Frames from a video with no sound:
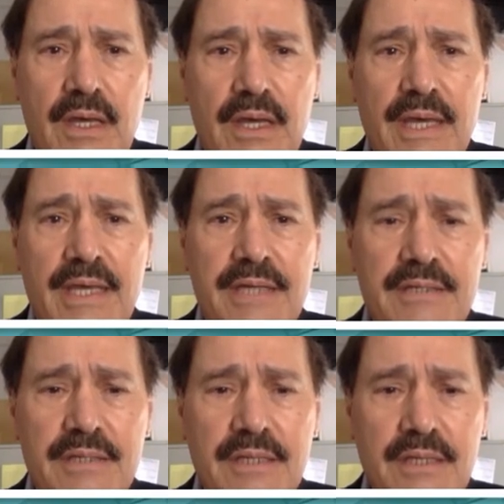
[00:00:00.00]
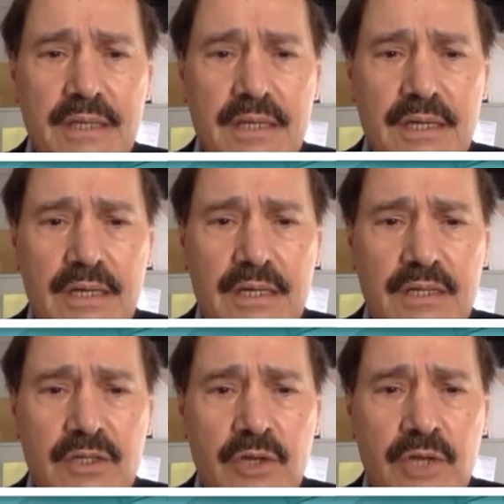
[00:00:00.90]
and
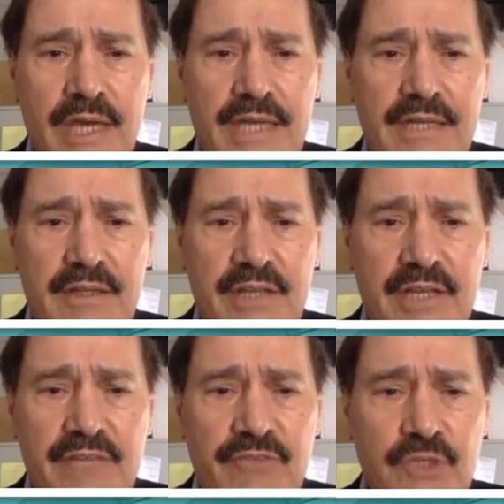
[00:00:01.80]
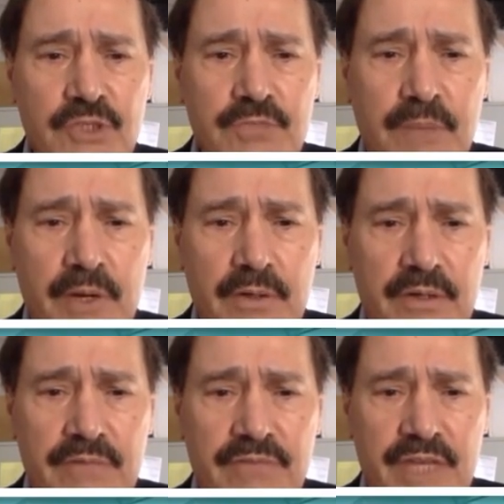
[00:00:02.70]
look at the first part
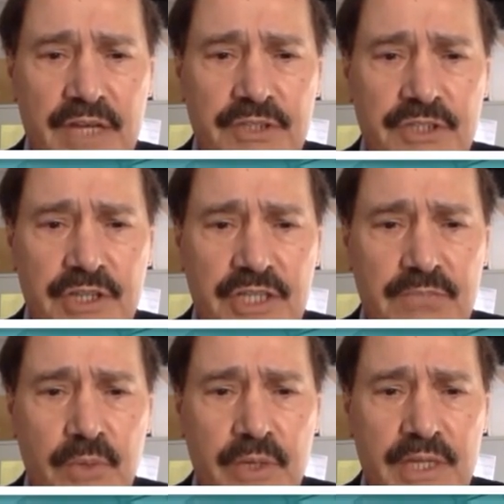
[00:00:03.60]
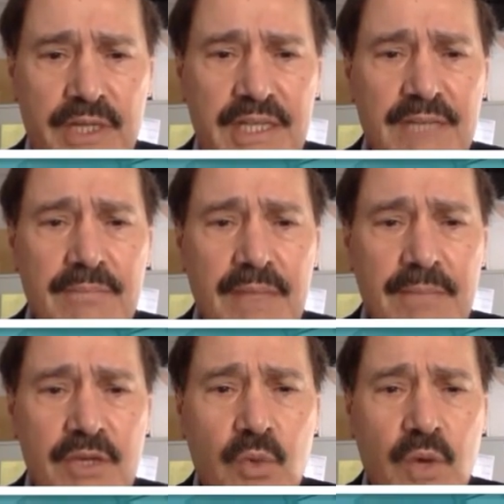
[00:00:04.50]
of the energy that's put in, it may
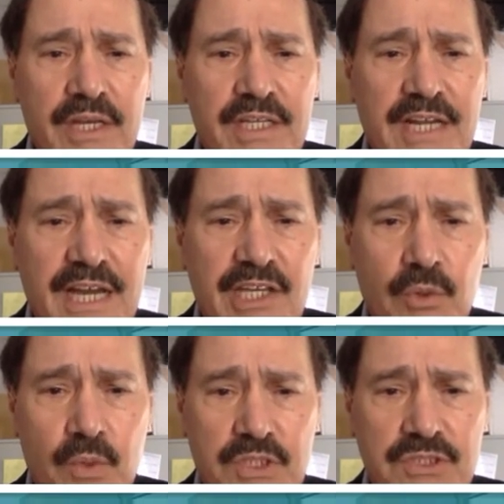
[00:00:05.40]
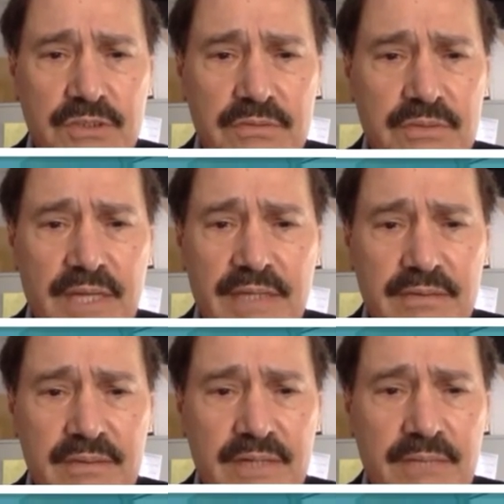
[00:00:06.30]
be quite innocuous. Not
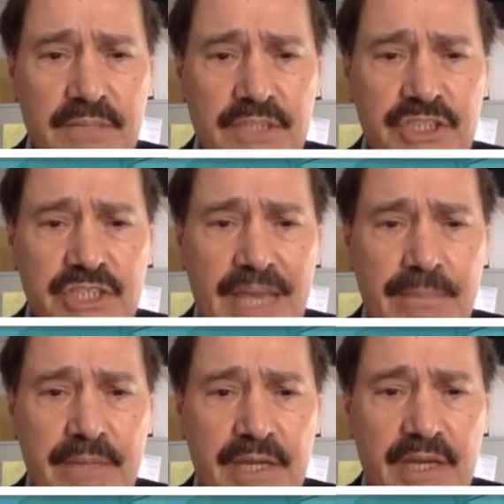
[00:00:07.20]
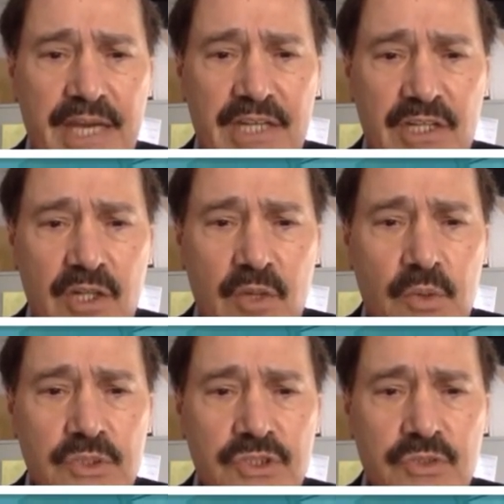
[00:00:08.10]
much is happening at
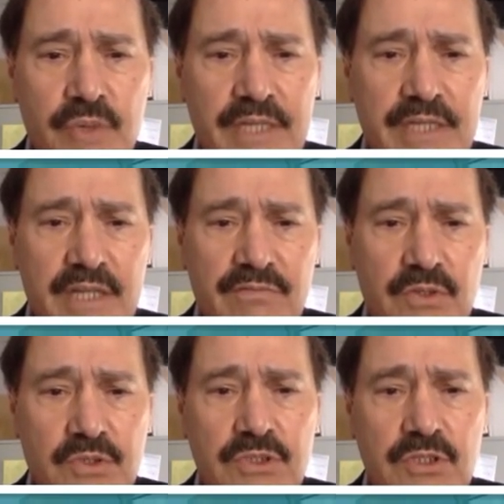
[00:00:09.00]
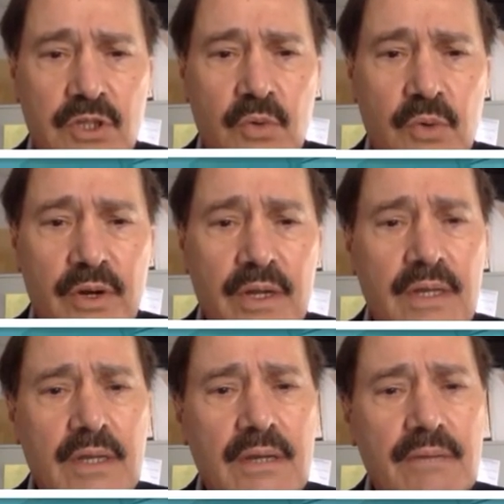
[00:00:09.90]
lower strain levels, lower
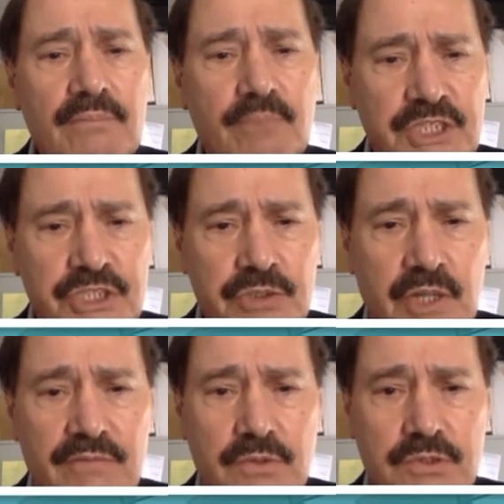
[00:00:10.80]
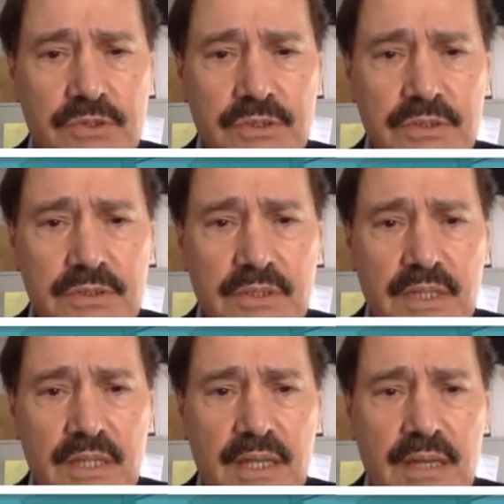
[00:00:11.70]
pressure levels.
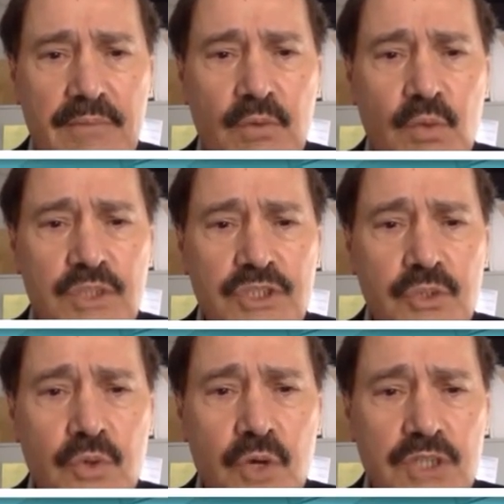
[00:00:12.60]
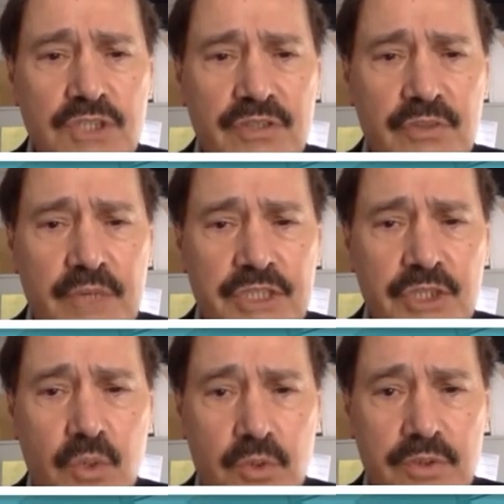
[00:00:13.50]
But once you cross a
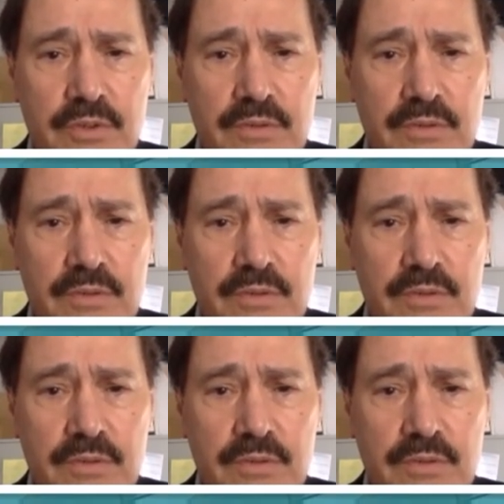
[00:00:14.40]
threshold